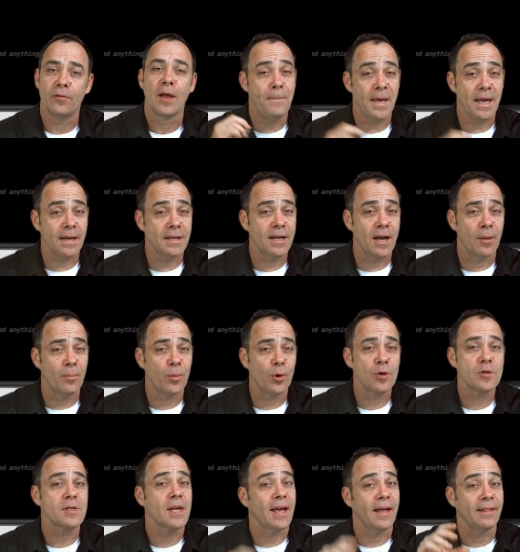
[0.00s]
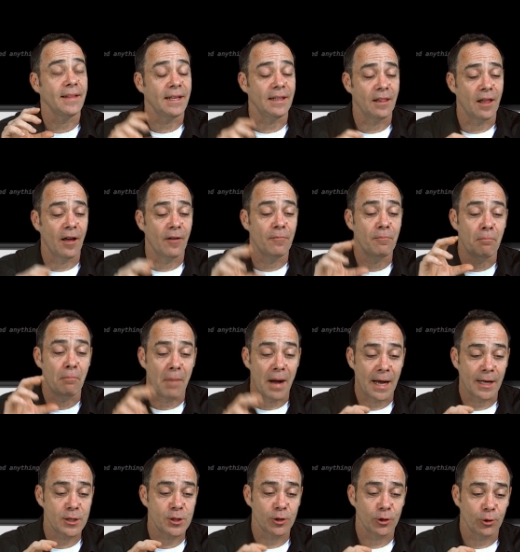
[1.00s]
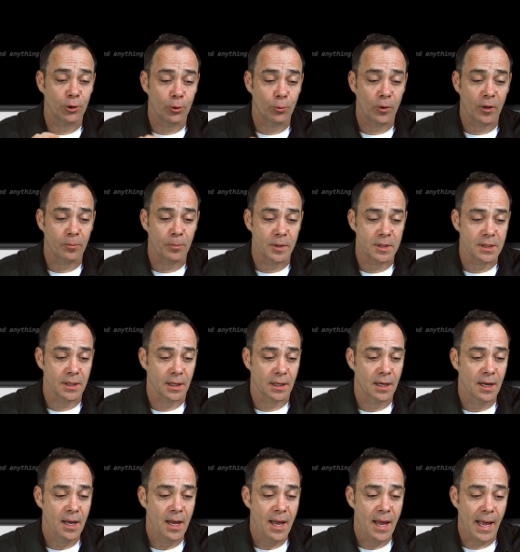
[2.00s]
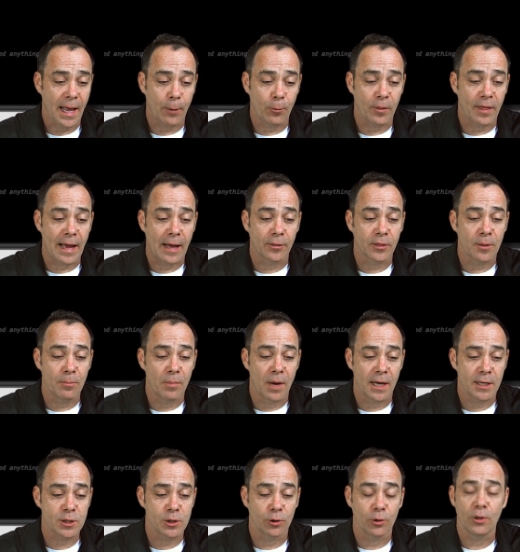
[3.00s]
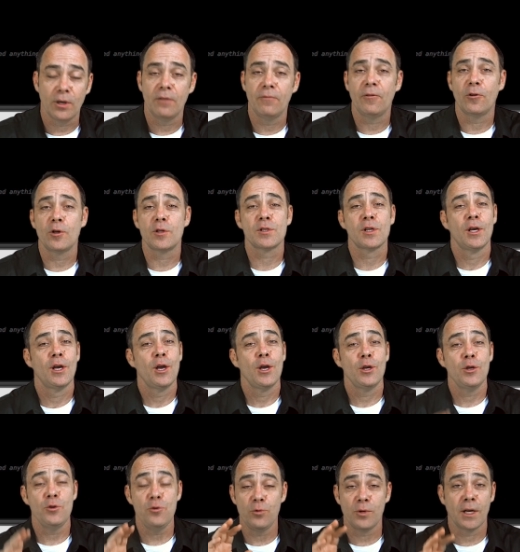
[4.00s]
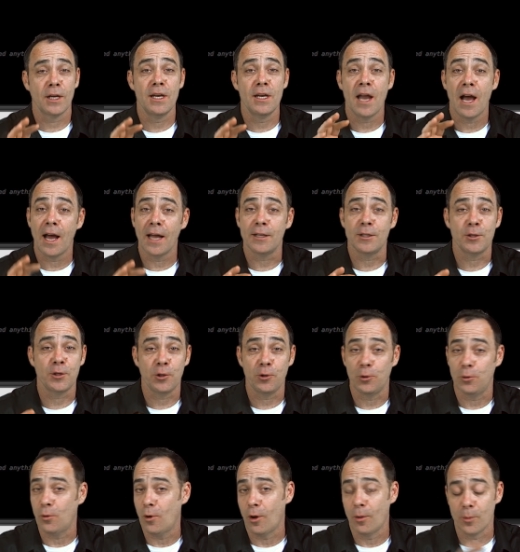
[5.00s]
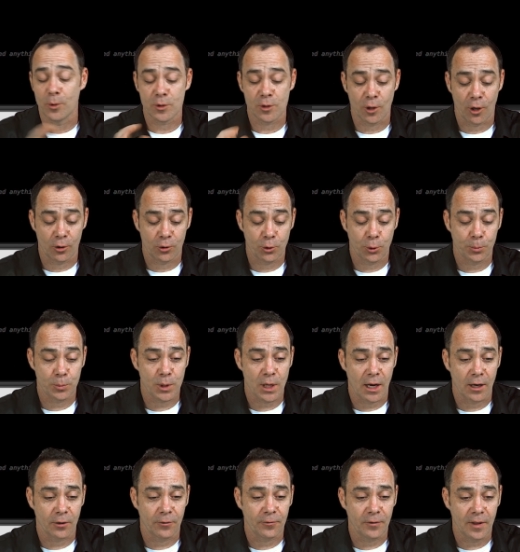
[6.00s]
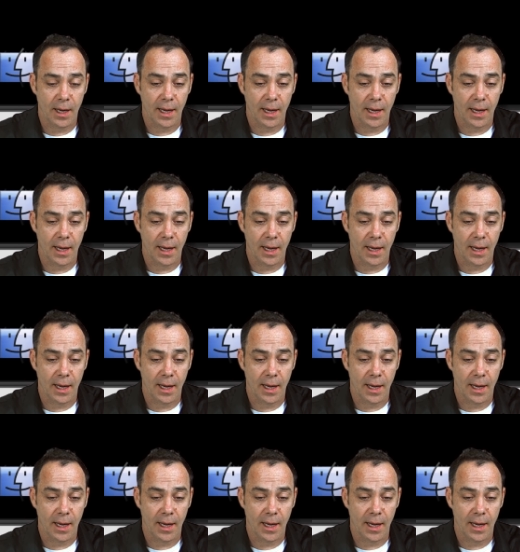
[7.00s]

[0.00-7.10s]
big numbers, and they love modular arithmetic. And without the modular inverse, you cannot do almost all cryptography.